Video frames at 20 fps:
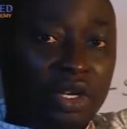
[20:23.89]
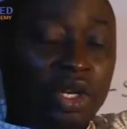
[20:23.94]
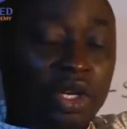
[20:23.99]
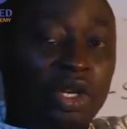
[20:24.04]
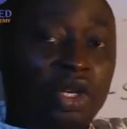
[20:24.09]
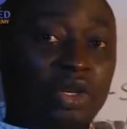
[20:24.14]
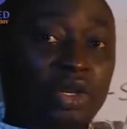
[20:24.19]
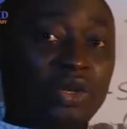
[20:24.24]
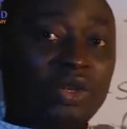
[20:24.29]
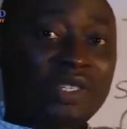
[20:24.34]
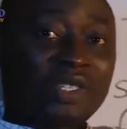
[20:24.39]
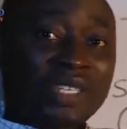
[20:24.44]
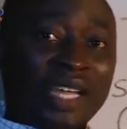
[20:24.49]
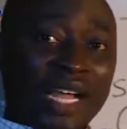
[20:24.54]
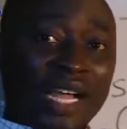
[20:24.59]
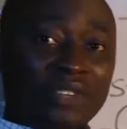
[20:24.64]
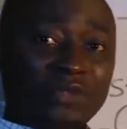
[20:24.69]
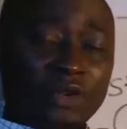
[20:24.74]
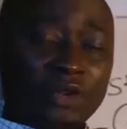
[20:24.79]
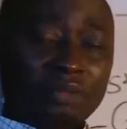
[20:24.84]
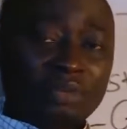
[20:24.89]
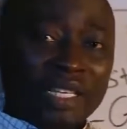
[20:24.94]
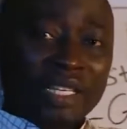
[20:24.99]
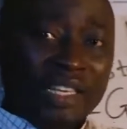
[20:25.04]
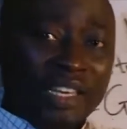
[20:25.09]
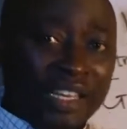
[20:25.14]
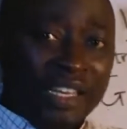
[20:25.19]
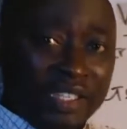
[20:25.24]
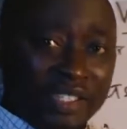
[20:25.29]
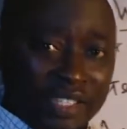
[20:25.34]
You start from the
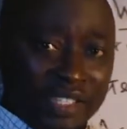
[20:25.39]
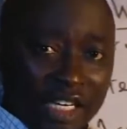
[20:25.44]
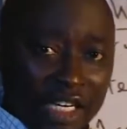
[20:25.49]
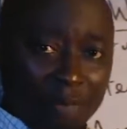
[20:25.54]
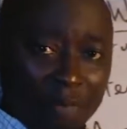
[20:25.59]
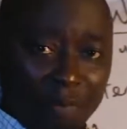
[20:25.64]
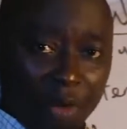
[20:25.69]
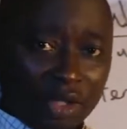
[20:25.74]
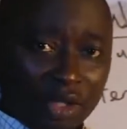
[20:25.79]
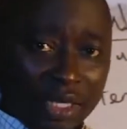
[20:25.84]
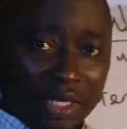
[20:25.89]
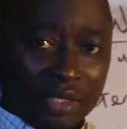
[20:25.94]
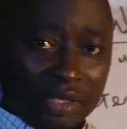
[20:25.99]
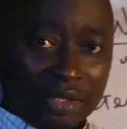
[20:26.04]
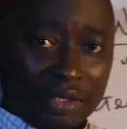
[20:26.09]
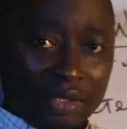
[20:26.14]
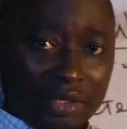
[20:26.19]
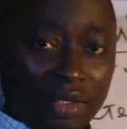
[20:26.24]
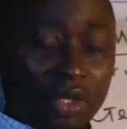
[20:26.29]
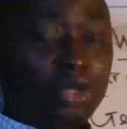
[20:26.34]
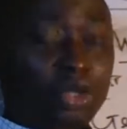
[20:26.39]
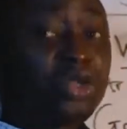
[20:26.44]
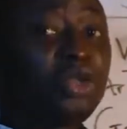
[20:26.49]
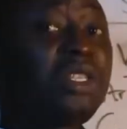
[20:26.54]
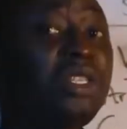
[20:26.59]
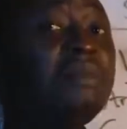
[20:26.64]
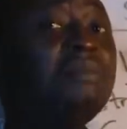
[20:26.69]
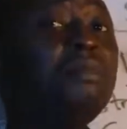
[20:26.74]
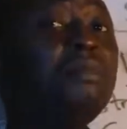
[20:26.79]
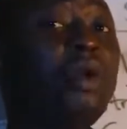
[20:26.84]
least important to the
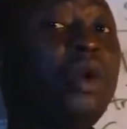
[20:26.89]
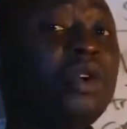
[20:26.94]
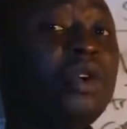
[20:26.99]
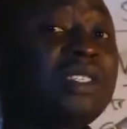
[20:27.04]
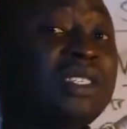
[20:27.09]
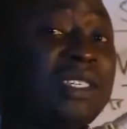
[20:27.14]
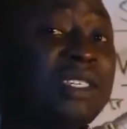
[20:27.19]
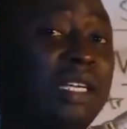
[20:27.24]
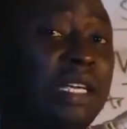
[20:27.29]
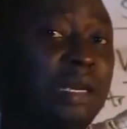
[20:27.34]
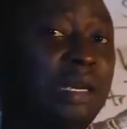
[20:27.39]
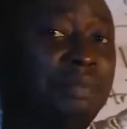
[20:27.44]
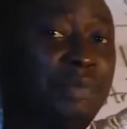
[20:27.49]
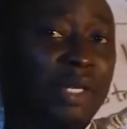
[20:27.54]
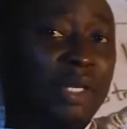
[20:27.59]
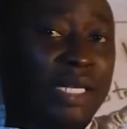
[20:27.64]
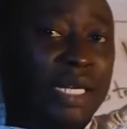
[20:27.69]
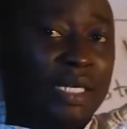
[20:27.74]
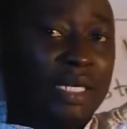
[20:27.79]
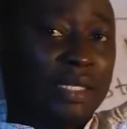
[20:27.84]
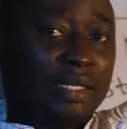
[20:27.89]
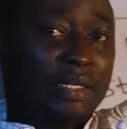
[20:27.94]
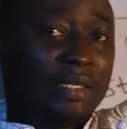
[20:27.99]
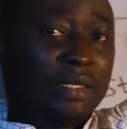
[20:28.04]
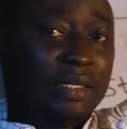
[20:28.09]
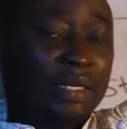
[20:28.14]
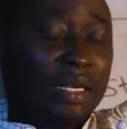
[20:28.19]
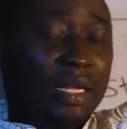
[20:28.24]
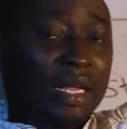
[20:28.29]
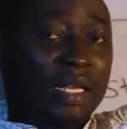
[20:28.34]
most important.
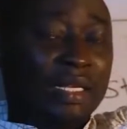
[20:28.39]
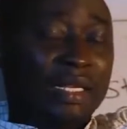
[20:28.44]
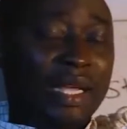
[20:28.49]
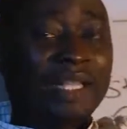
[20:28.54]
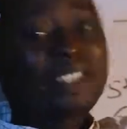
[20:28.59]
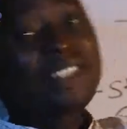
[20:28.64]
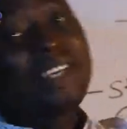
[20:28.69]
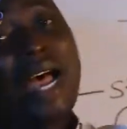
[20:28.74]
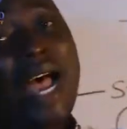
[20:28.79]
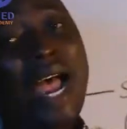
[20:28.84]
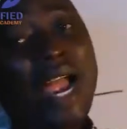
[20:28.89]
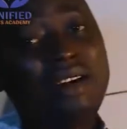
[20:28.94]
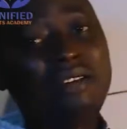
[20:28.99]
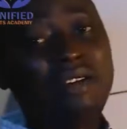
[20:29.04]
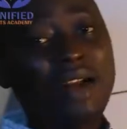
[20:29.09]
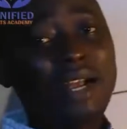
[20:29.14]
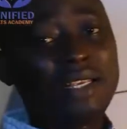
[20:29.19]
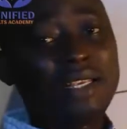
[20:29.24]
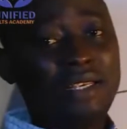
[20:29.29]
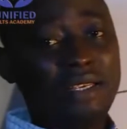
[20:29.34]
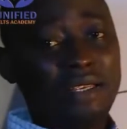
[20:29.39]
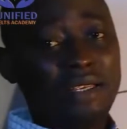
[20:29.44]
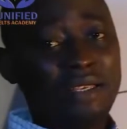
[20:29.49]
That's hierarchy.